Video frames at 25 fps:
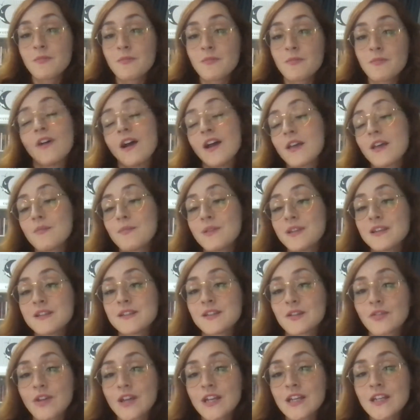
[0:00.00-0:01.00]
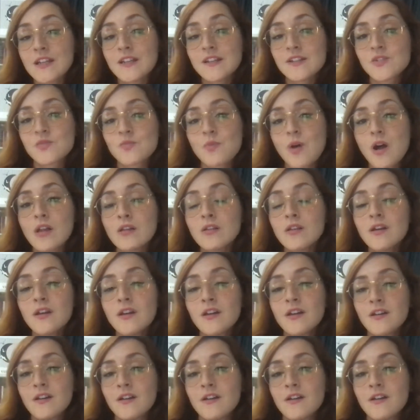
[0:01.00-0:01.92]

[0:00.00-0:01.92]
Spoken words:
or via Mediterranean as well,